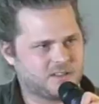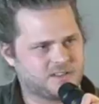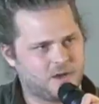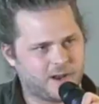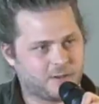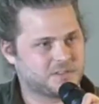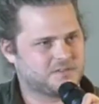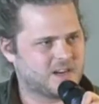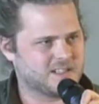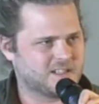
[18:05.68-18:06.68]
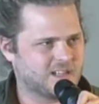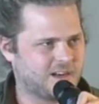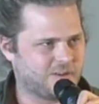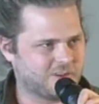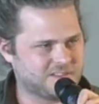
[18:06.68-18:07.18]
because no one else was writing, and
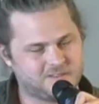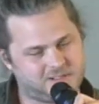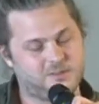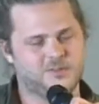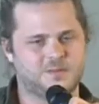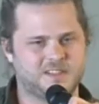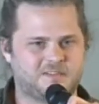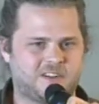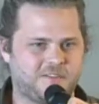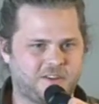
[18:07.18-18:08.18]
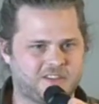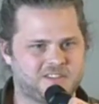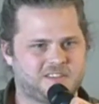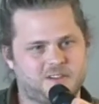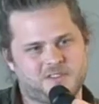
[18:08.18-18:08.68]
it would always do huge amounts of traffic because
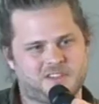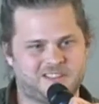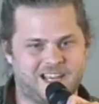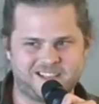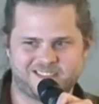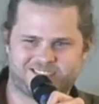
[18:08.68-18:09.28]
the site was so dead.